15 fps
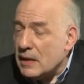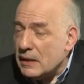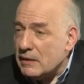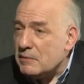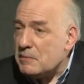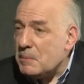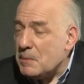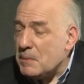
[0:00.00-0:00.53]
It
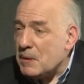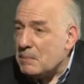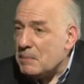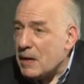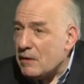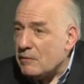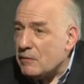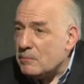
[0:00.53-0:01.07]
gives people a
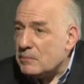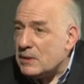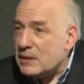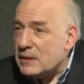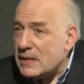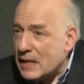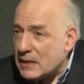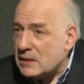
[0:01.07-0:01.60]
platform to
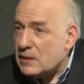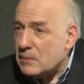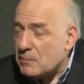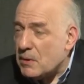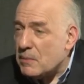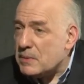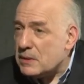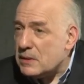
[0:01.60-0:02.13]
test the
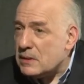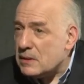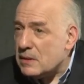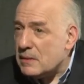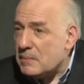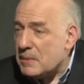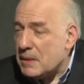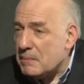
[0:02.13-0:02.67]
promises
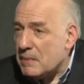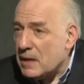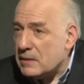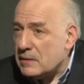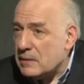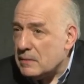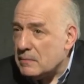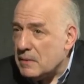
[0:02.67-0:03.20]
that are being made
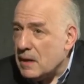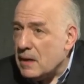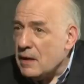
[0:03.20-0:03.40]
to them,